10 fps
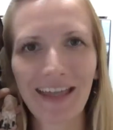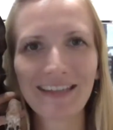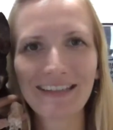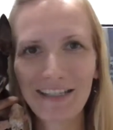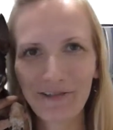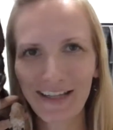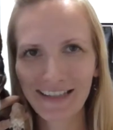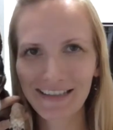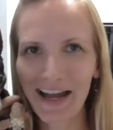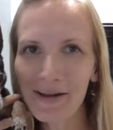See you
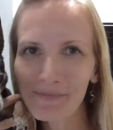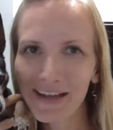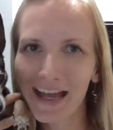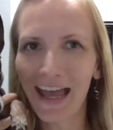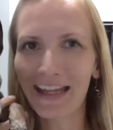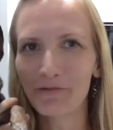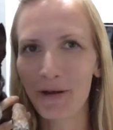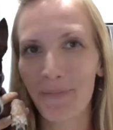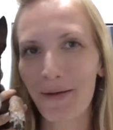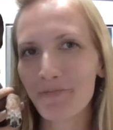next time, and
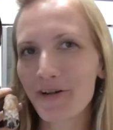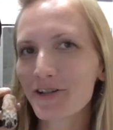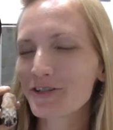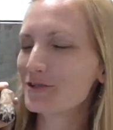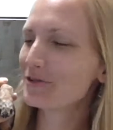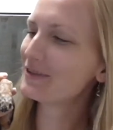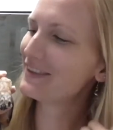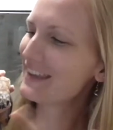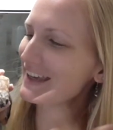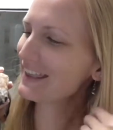remember to
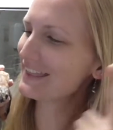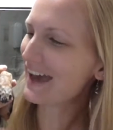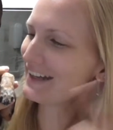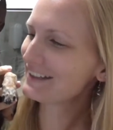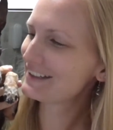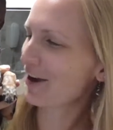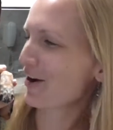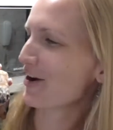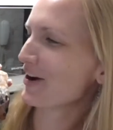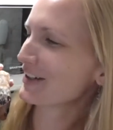dig that
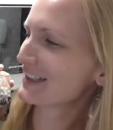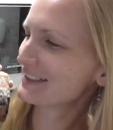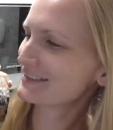dog!